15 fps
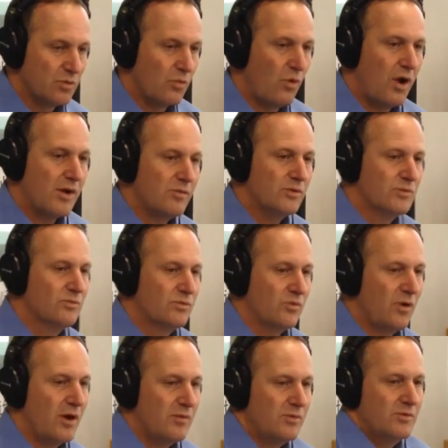So
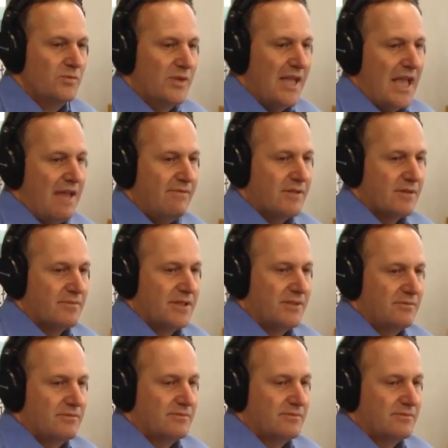why wouldn't we have it? I mean,